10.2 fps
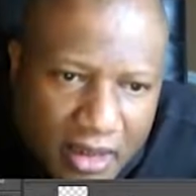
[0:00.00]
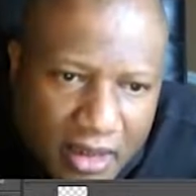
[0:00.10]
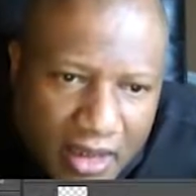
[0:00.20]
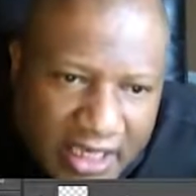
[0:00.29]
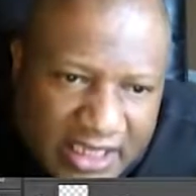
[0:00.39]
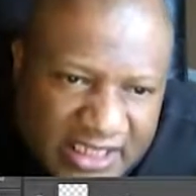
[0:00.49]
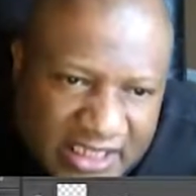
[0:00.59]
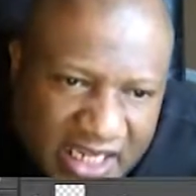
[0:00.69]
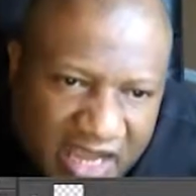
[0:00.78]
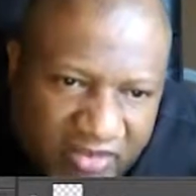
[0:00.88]
Like I said,
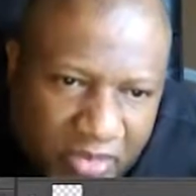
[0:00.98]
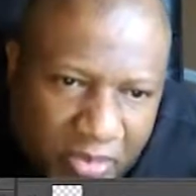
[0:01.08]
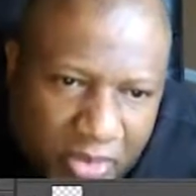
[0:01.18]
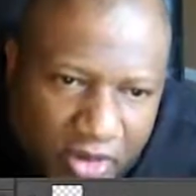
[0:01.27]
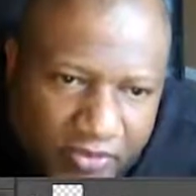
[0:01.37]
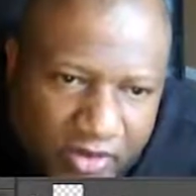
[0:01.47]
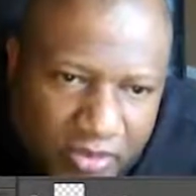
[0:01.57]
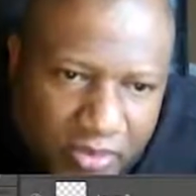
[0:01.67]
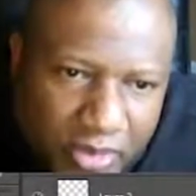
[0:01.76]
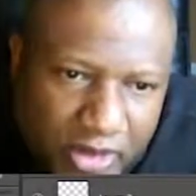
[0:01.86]
didn't have to be perfect,
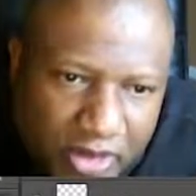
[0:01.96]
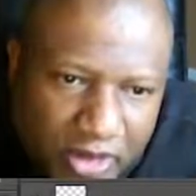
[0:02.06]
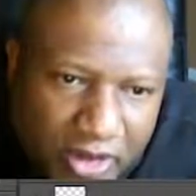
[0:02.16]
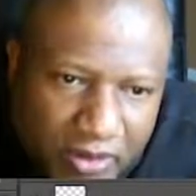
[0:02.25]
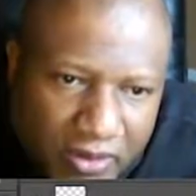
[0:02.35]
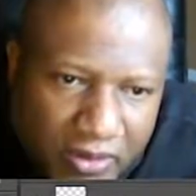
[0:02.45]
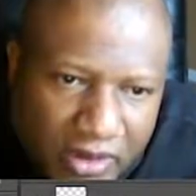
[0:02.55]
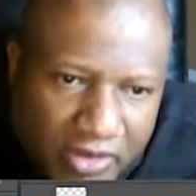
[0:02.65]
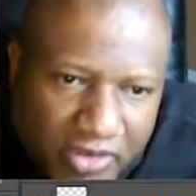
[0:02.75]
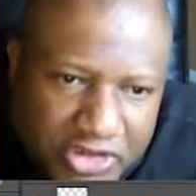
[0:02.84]
but you know,
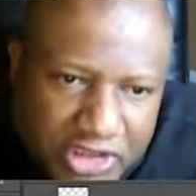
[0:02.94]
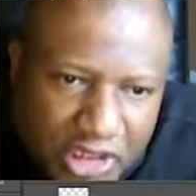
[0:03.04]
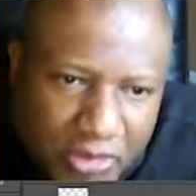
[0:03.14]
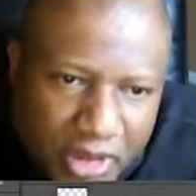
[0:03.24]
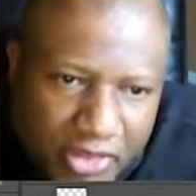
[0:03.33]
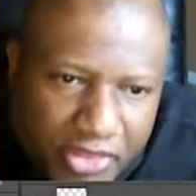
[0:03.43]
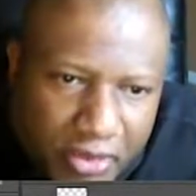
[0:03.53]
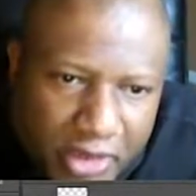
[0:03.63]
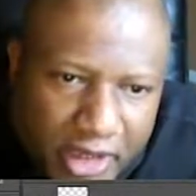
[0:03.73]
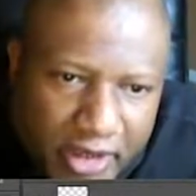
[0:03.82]
this is going to be on a
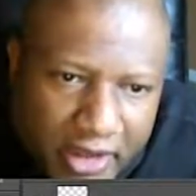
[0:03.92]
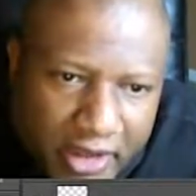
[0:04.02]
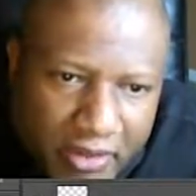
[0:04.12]
thumbnail.